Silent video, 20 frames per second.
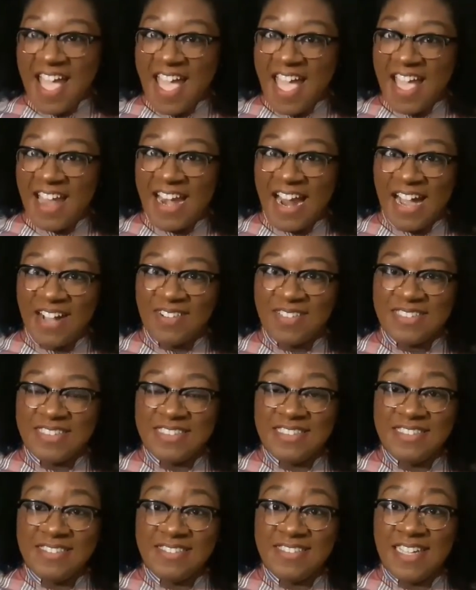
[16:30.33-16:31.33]
And I will
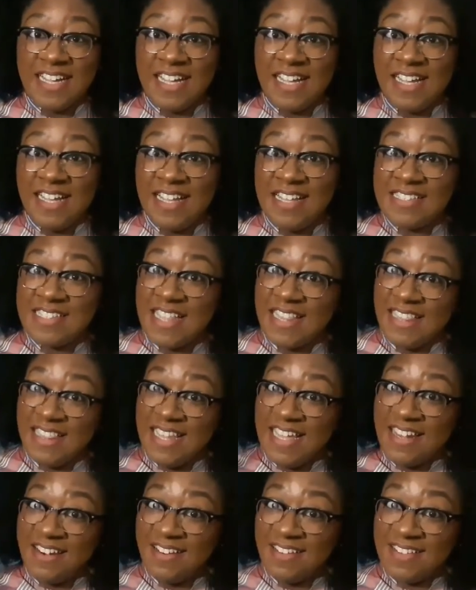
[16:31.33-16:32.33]
see you guys
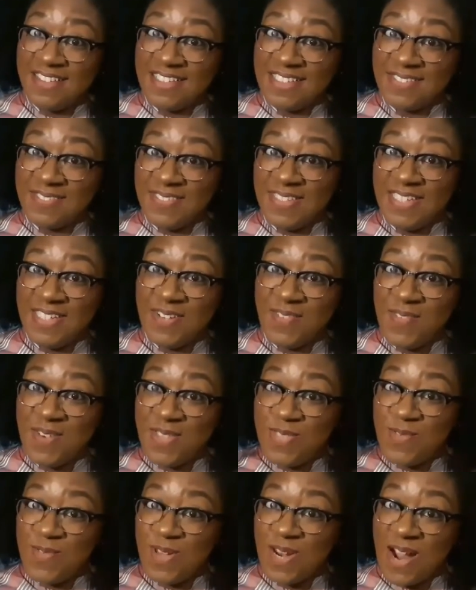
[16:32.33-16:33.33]
later this week
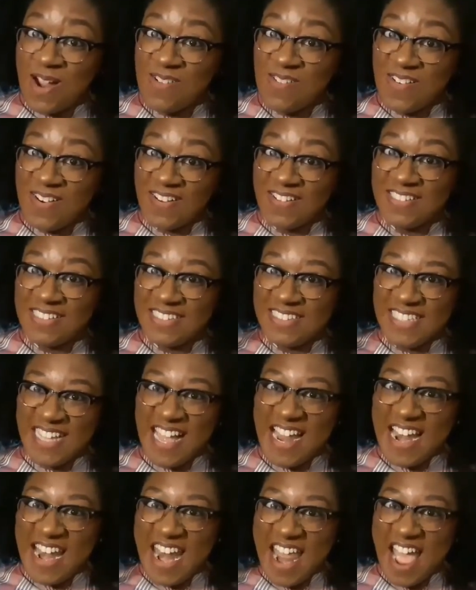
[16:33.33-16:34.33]
with what I wear on
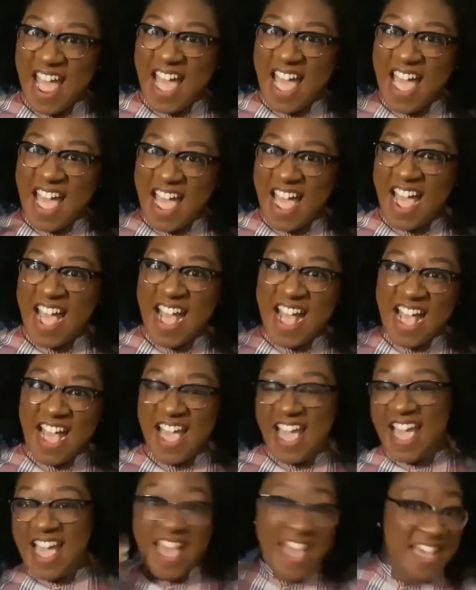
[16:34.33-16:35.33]

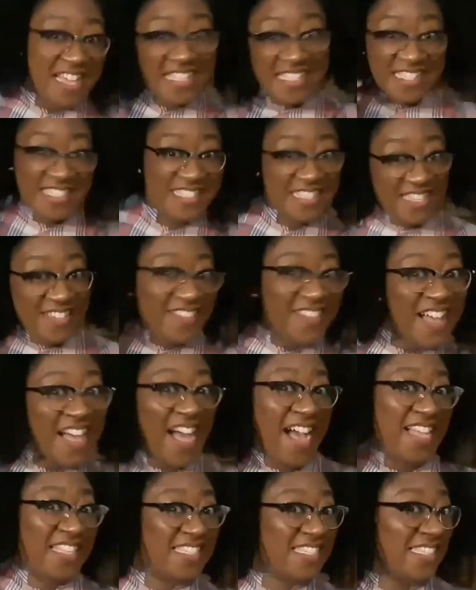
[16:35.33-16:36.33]
Sunday. See you
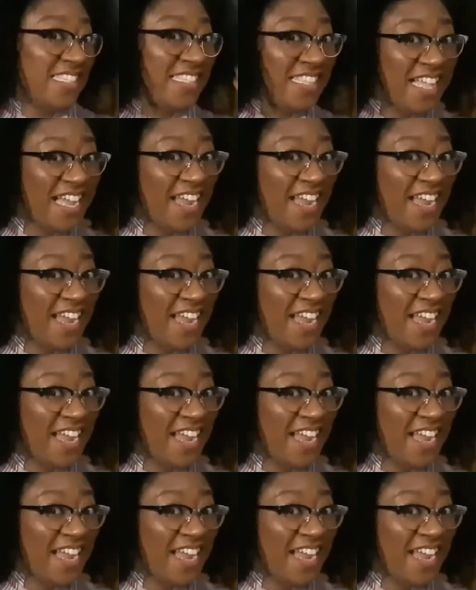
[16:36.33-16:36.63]
guys